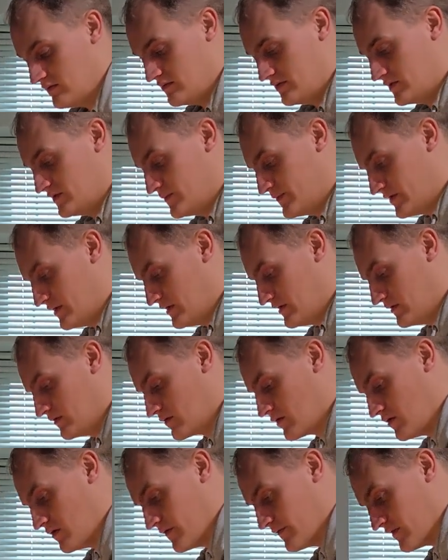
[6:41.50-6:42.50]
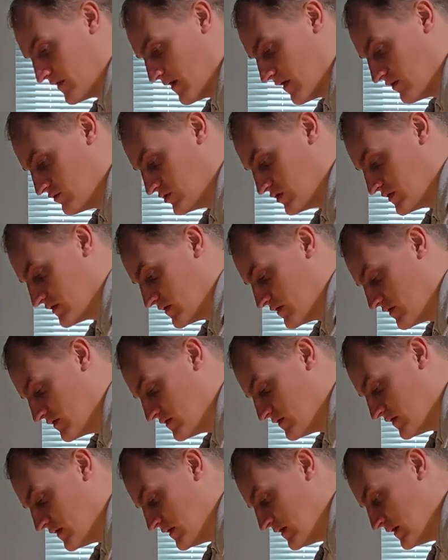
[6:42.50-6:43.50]
Let's put a little cloth down just
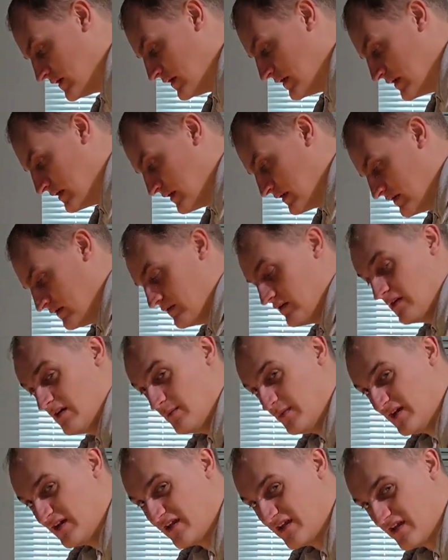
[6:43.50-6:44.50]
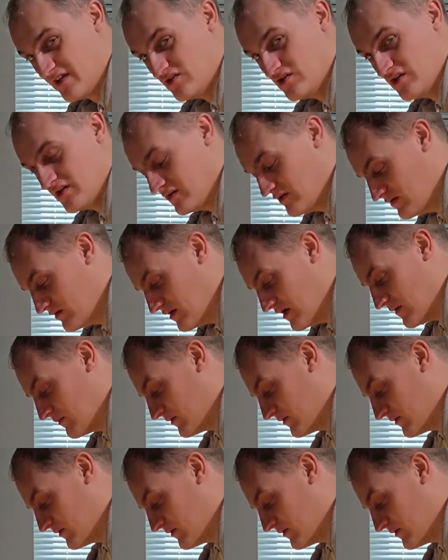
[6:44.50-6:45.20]
because I'm in a kitchen and